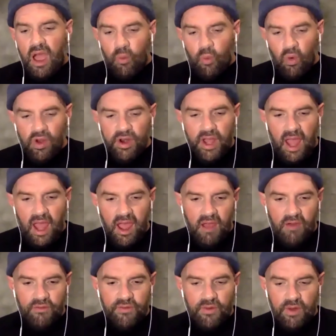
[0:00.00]
I want to
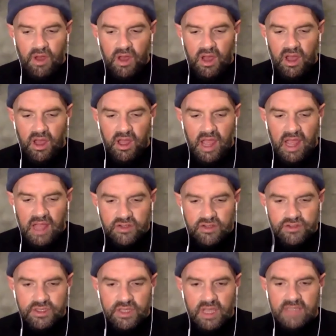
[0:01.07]
have a uh,
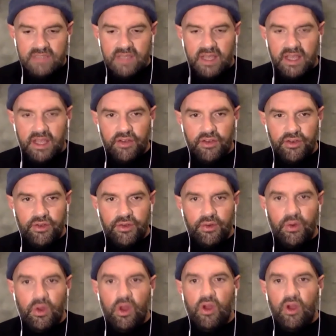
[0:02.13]
exercise I can
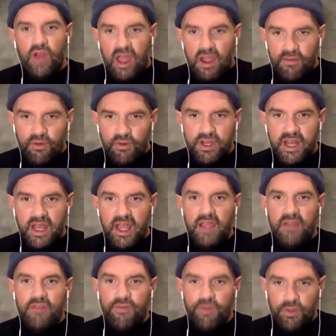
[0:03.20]
do every
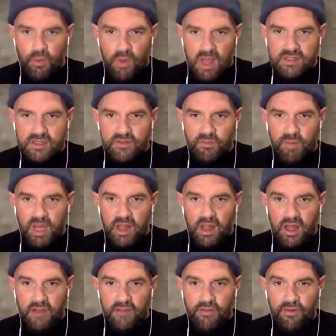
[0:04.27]
day for the rest of my
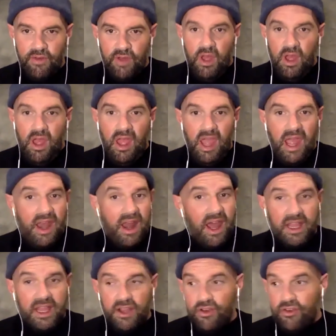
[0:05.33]
life. Mm-hmm. And
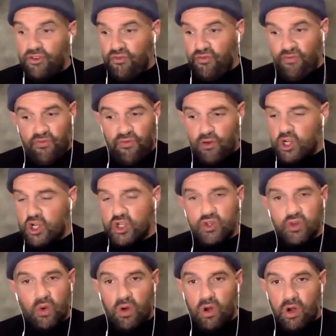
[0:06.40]
I can for
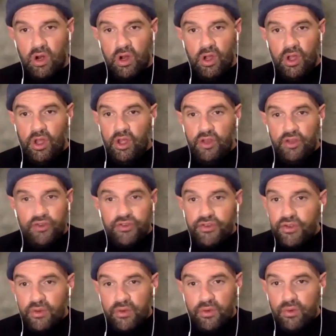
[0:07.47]
sure
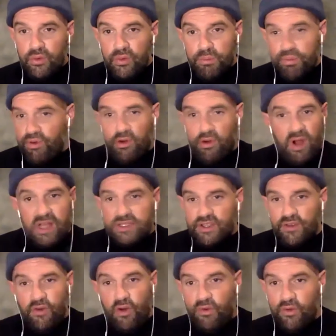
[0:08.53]
do
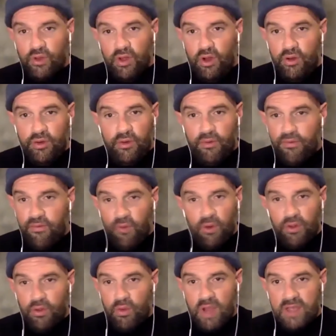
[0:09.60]
progressive overload
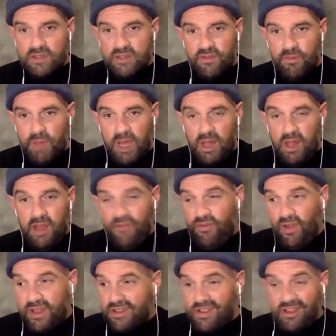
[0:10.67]
for the rest of my
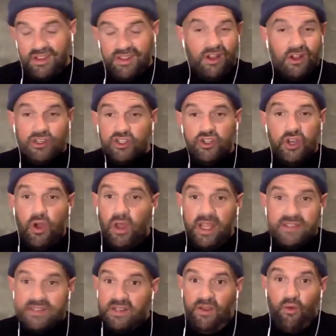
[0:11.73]
life. Like the, there's no,
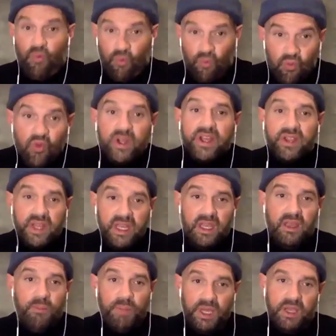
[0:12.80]
it's
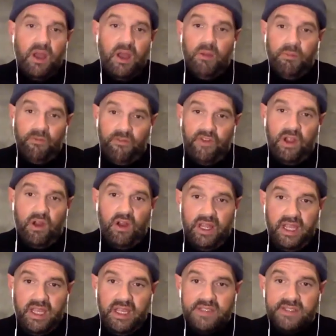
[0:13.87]
really become
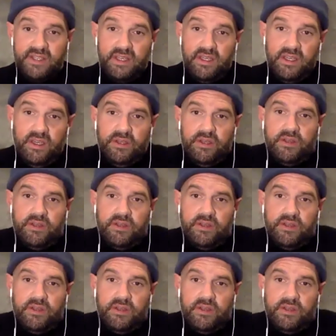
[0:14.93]
very easy.